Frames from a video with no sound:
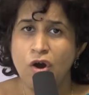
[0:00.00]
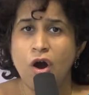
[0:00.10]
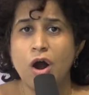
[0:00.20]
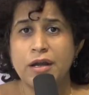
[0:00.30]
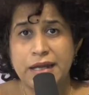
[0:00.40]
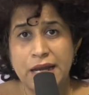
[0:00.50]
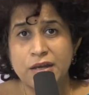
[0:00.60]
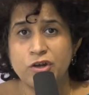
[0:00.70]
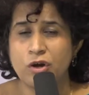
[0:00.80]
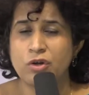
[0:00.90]
or till
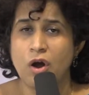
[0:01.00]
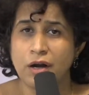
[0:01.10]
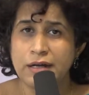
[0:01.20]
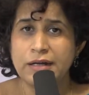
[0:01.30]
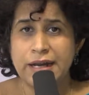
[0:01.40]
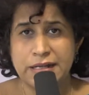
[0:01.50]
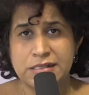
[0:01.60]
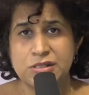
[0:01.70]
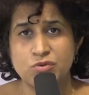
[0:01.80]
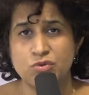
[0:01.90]
your doctor
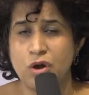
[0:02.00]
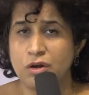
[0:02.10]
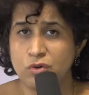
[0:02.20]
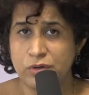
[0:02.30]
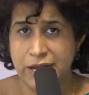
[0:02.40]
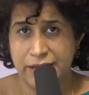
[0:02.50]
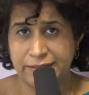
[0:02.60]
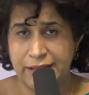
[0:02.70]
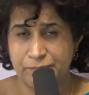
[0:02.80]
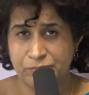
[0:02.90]
tells you not to take
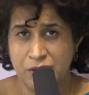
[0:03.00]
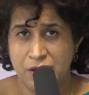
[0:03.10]
them.